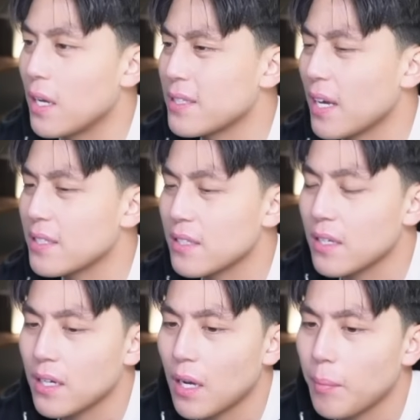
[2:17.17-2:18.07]

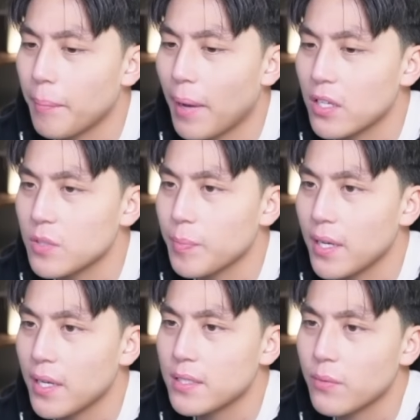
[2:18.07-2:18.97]
Tesla, a couple bounce
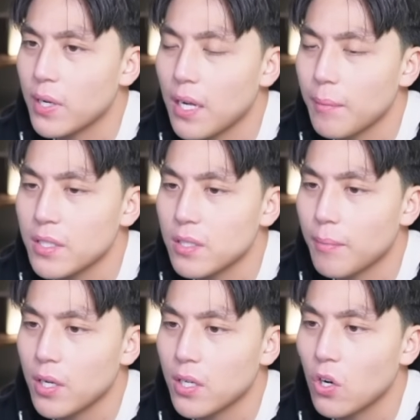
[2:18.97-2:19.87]
plays, right? Coming to
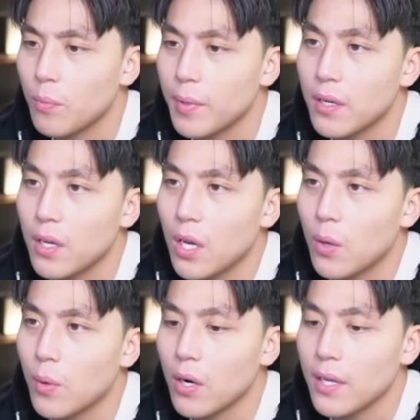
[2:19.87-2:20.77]
market open,
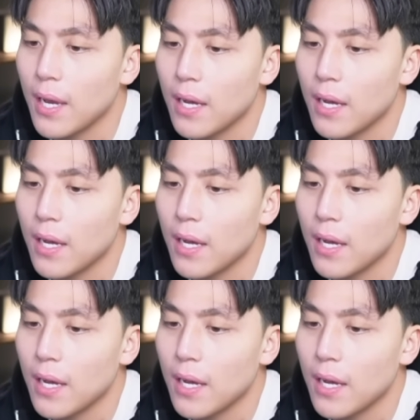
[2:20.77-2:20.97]
we already had a